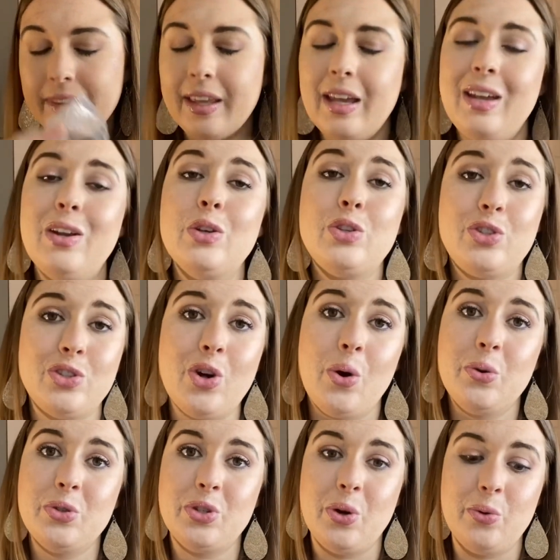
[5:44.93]
It is
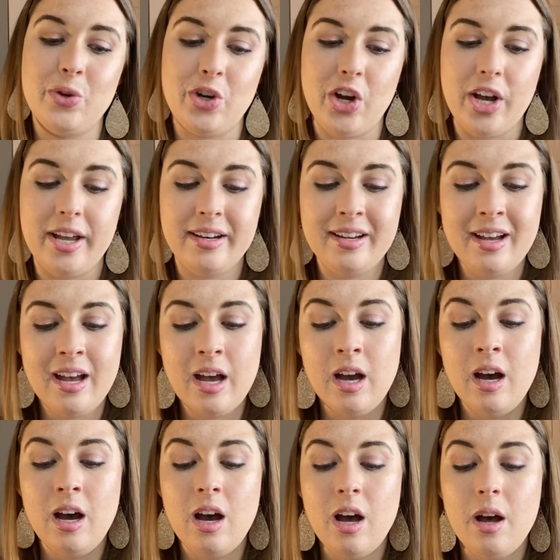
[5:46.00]
so, so good.
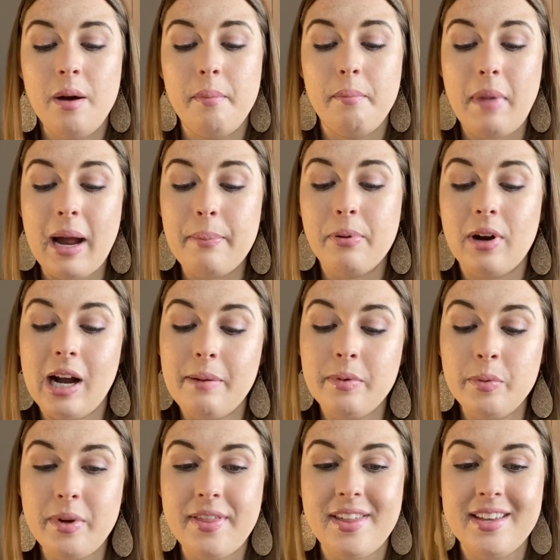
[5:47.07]
My
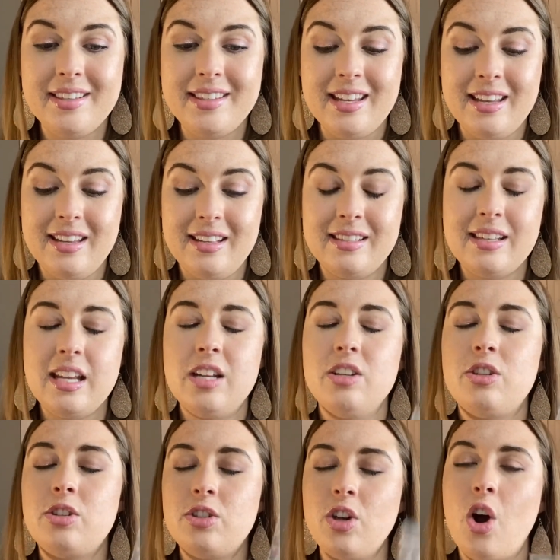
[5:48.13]
problem with this is it
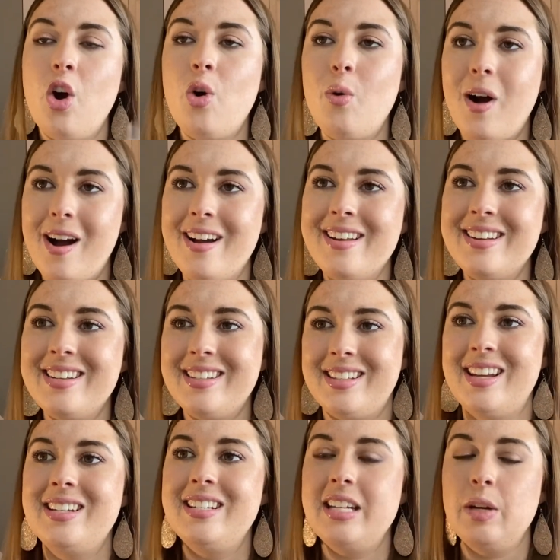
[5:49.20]
is so
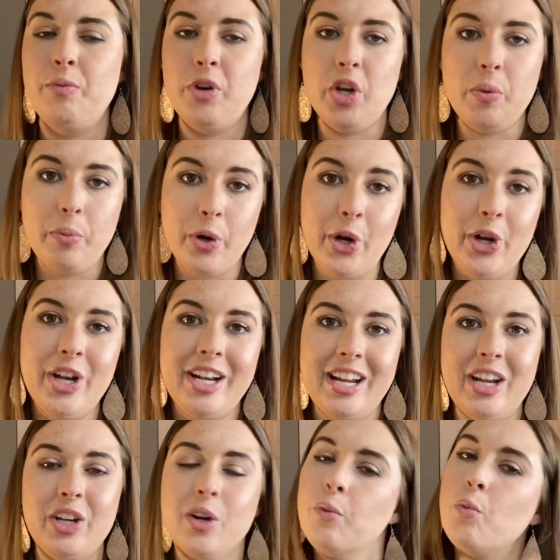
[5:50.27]
unscented when you put it
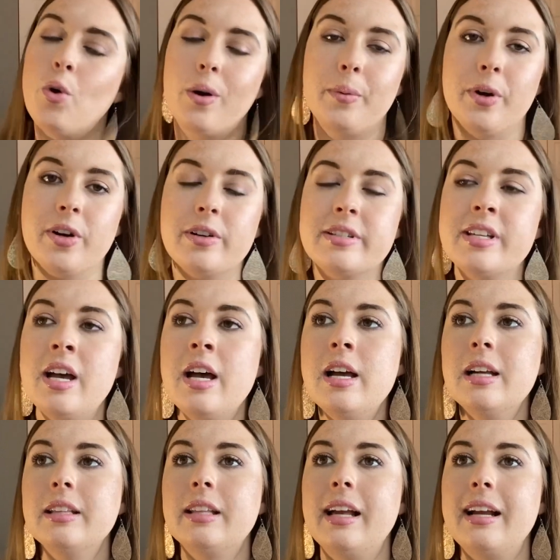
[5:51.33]
in your warmers.
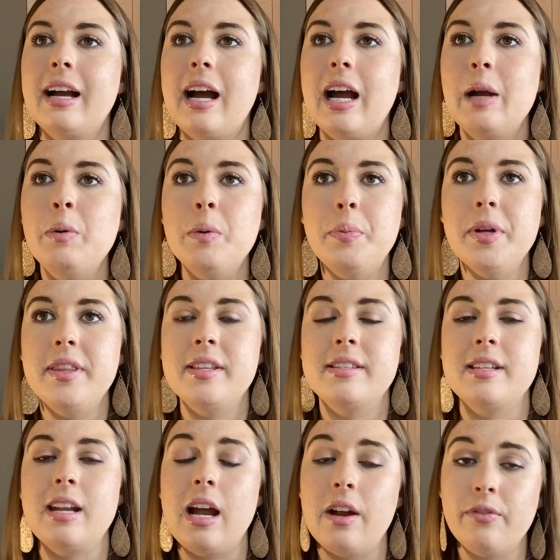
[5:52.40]
Like I will put this
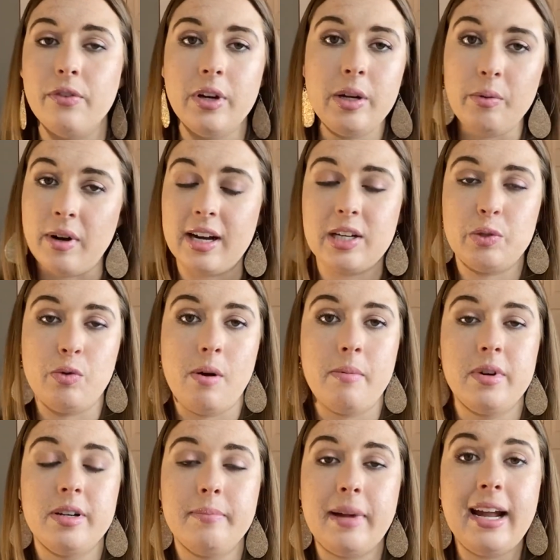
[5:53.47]
in every wax
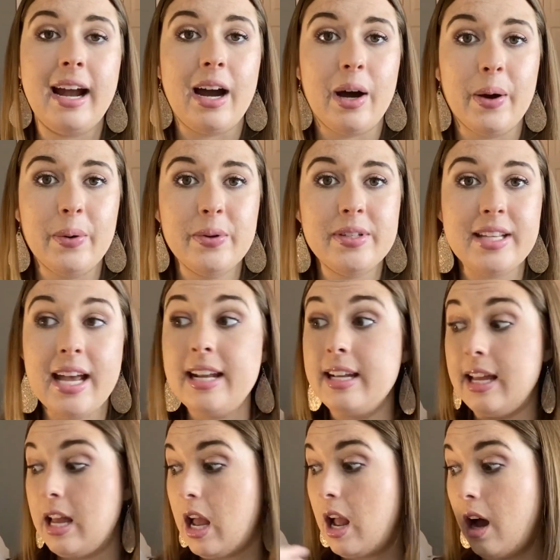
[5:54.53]
warmer in my house and
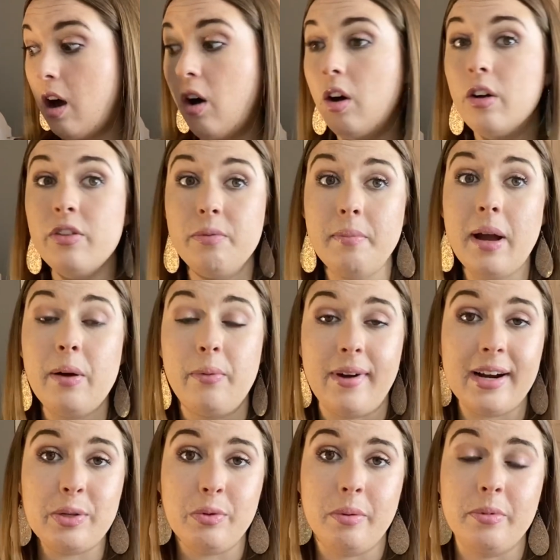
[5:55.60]
all my
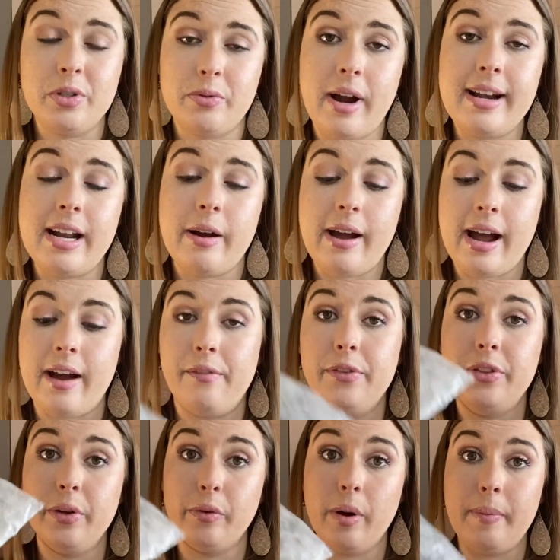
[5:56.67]
wax warmers right now have
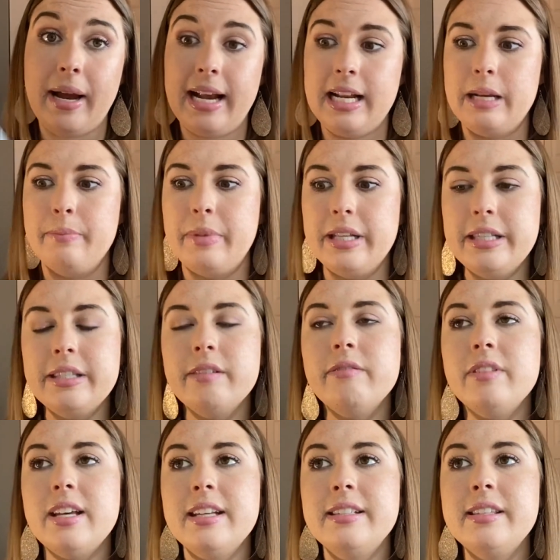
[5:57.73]
the remaining bits of
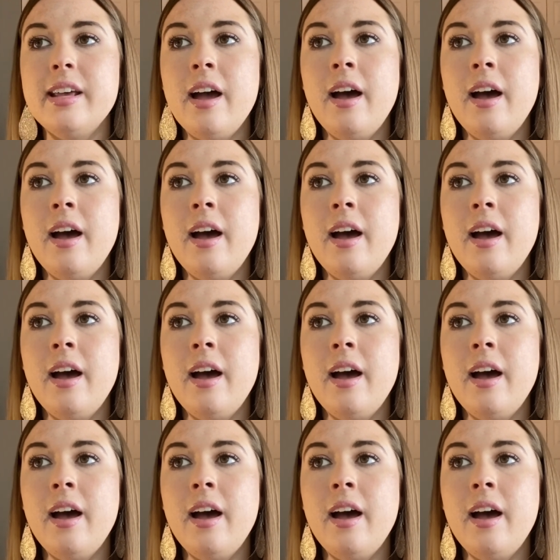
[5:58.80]
this.